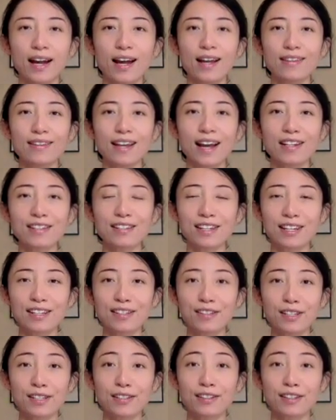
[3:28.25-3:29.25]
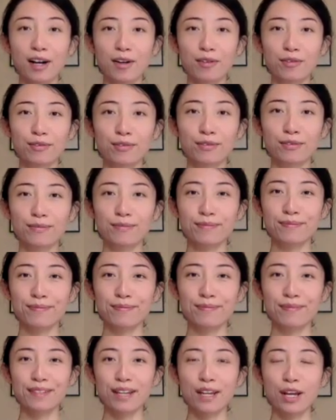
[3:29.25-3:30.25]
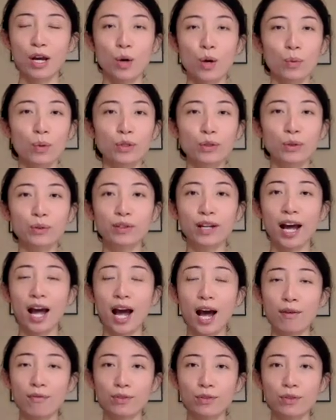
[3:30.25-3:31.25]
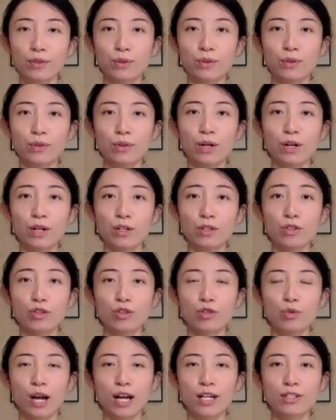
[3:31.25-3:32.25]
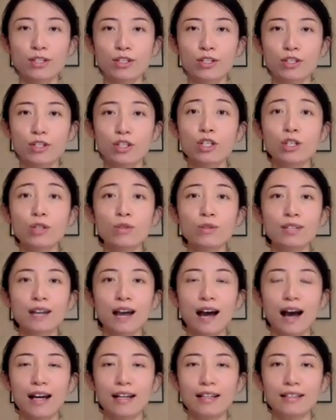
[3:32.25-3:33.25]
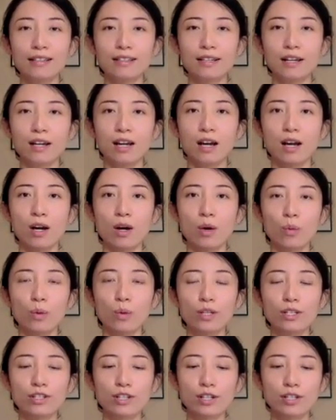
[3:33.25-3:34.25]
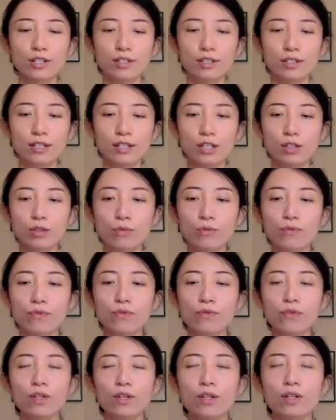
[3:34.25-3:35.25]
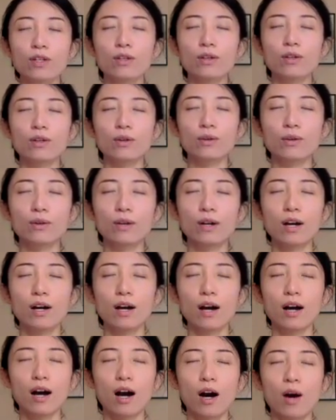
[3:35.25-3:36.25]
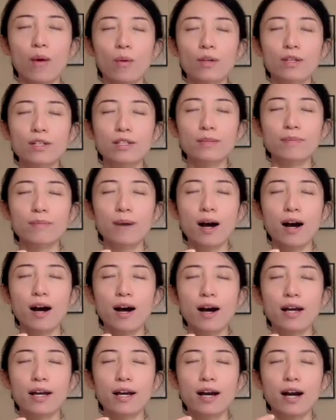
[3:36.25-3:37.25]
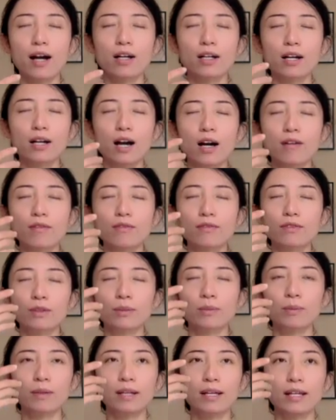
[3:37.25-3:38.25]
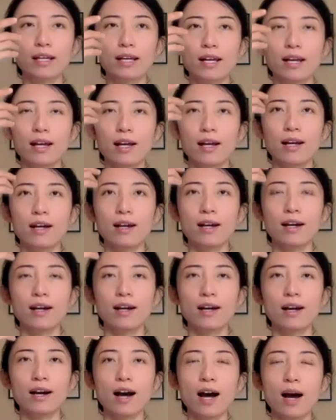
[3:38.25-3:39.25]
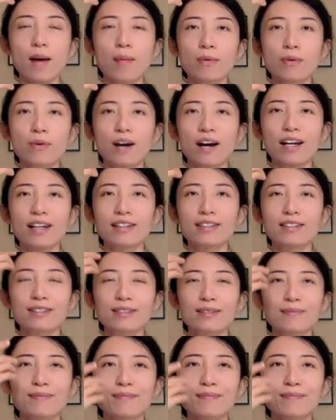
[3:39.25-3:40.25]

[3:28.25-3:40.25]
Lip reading: And that is enough. We don't have to stretch too tight. We just need to feel our spine are comfortably upright.